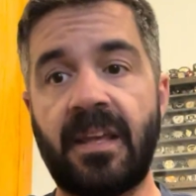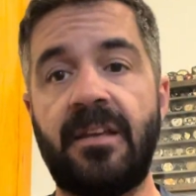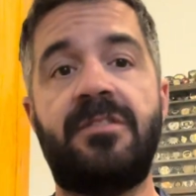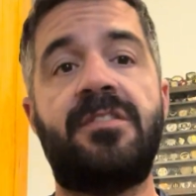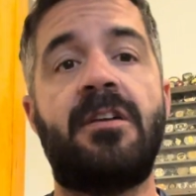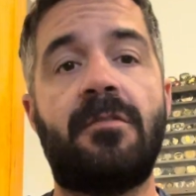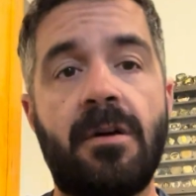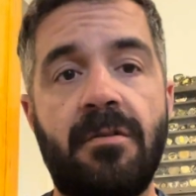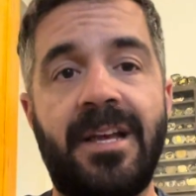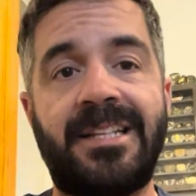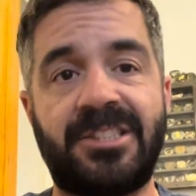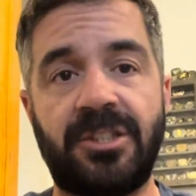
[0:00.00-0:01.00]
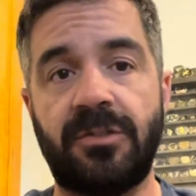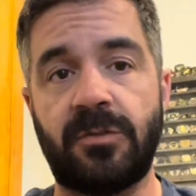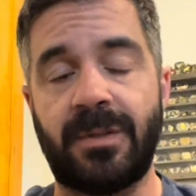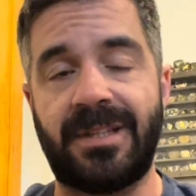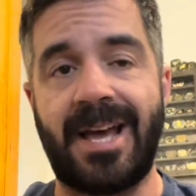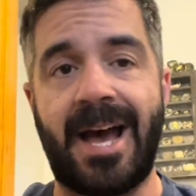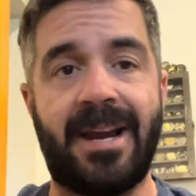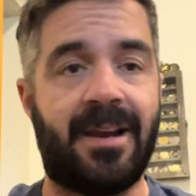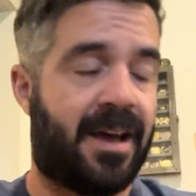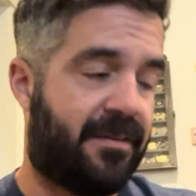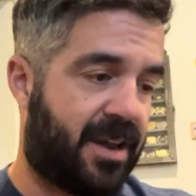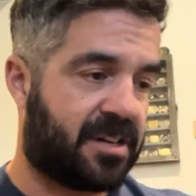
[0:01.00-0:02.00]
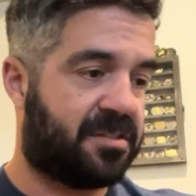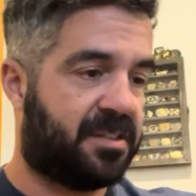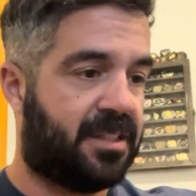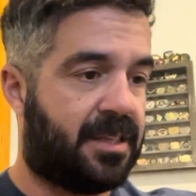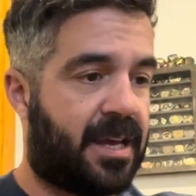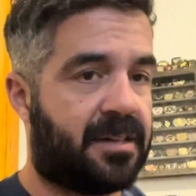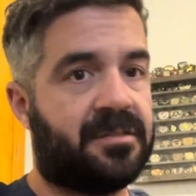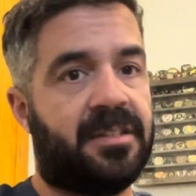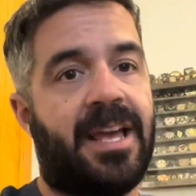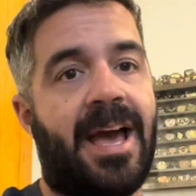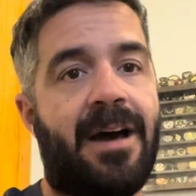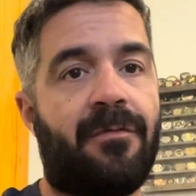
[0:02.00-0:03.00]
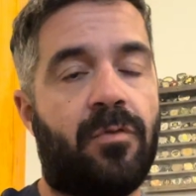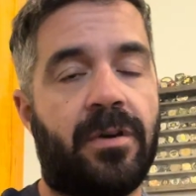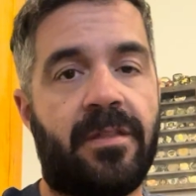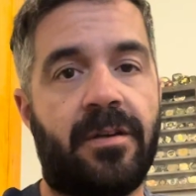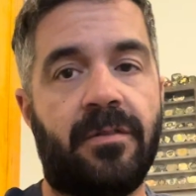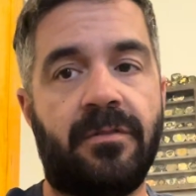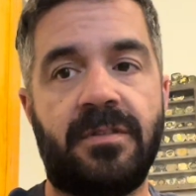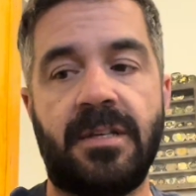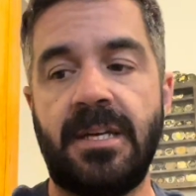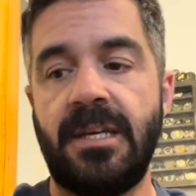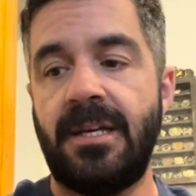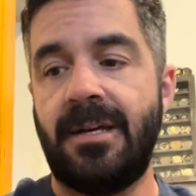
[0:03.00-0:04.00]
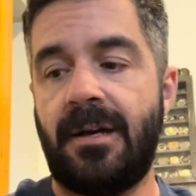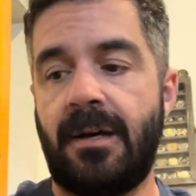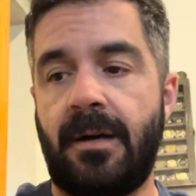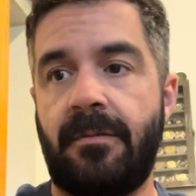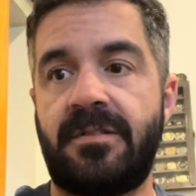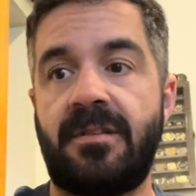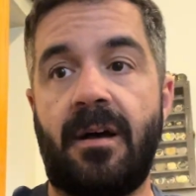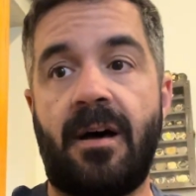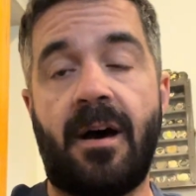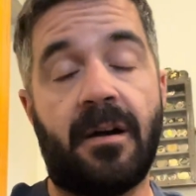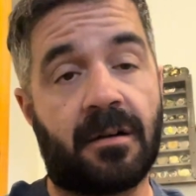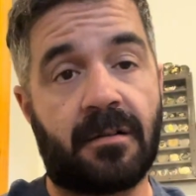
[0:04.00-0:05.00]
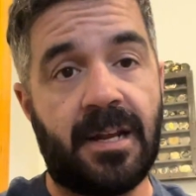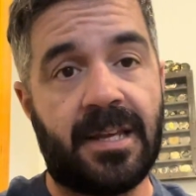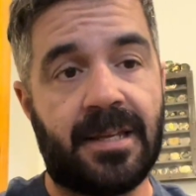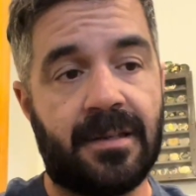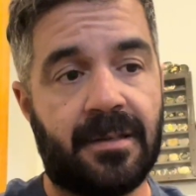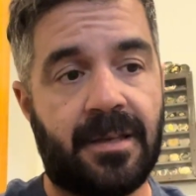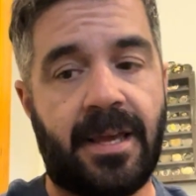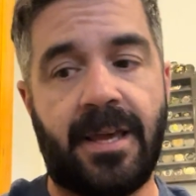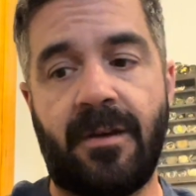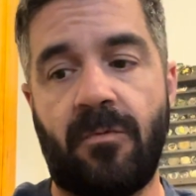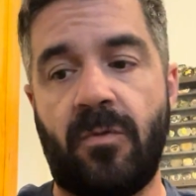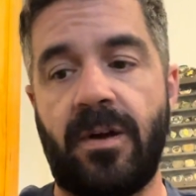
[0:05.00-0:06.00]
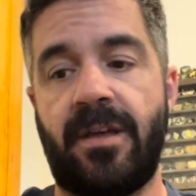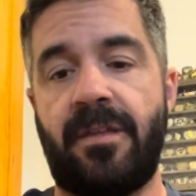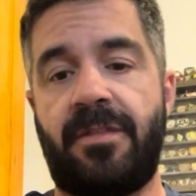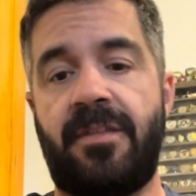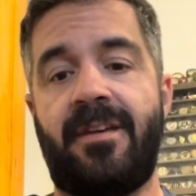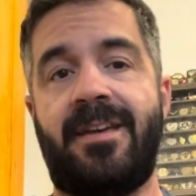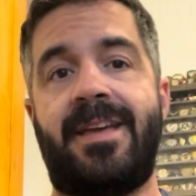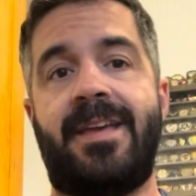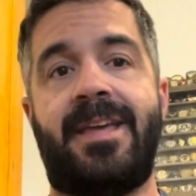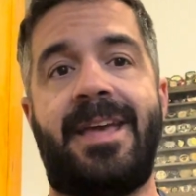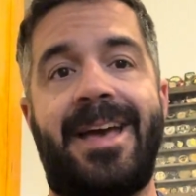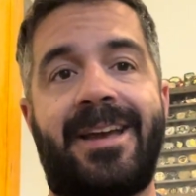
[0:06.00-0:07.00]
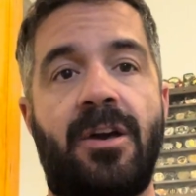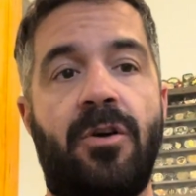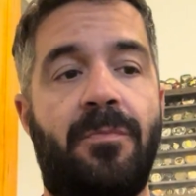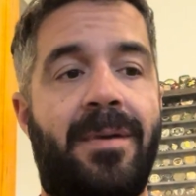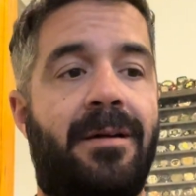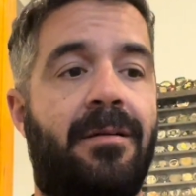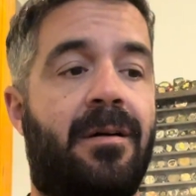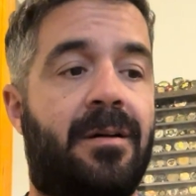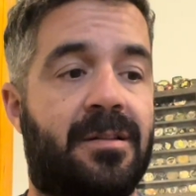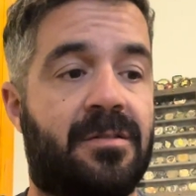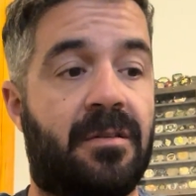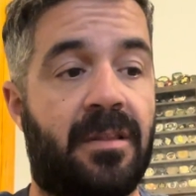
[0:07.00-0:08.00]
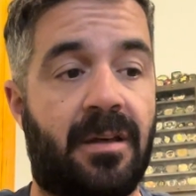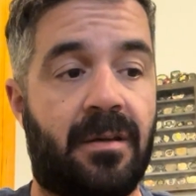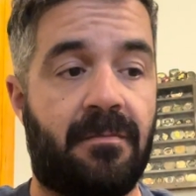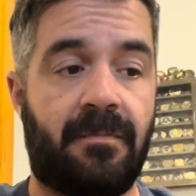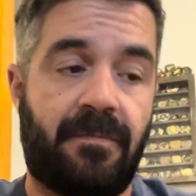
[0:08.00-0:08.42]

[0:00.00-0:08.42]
Zero issues with that. I've actually have one of those. It's a Otter Creek can with a Echo mount on it. So